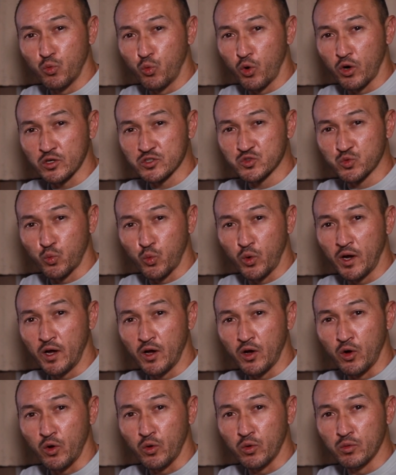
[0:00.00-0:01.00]
works
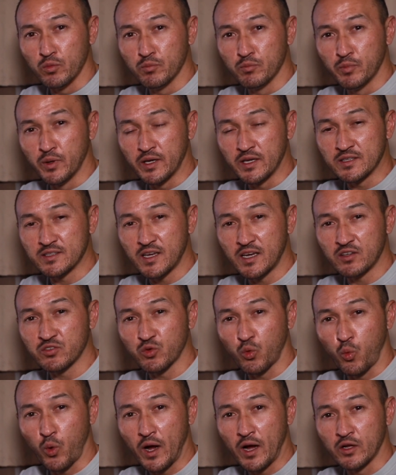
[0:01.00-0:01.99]
well, but it takes
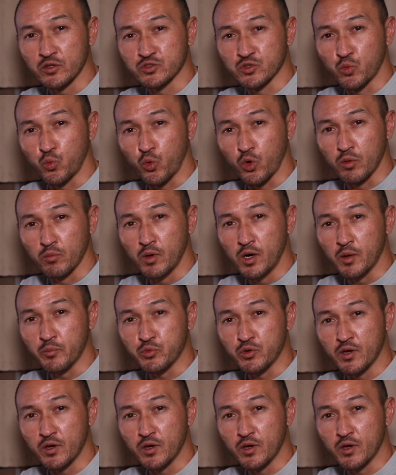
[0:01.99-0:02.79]
a while to warm up.